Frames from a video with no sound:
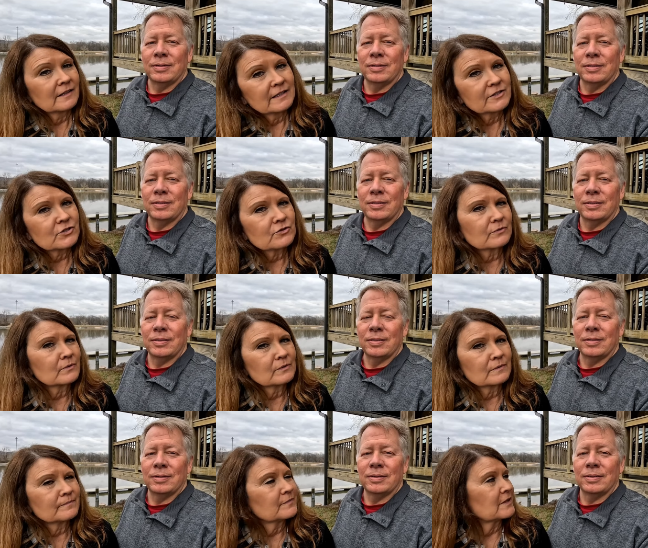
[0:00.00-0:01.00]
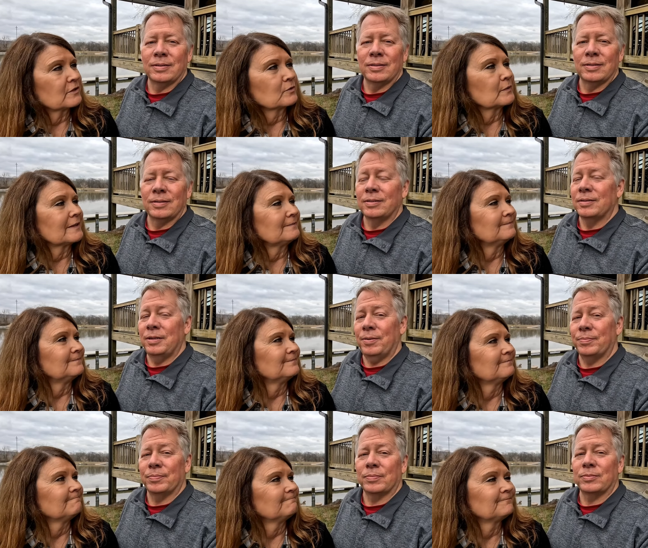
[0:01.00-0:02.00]
Speaker 1: lunch or dinner one.
Speaker 2: Yeah,
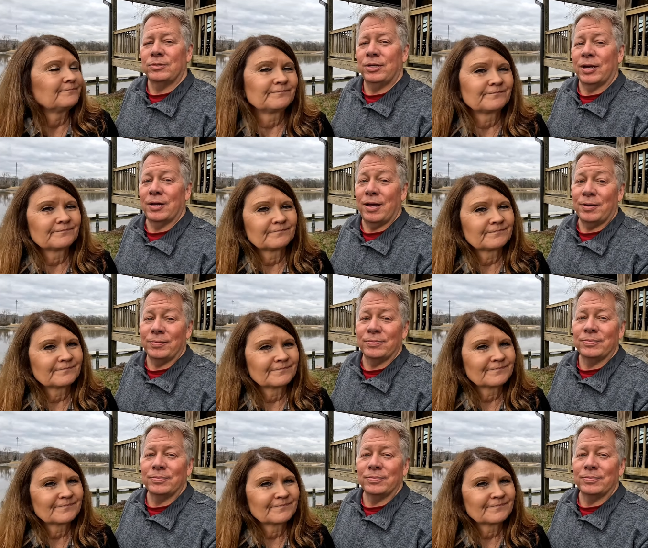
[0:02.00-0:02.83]
check it out.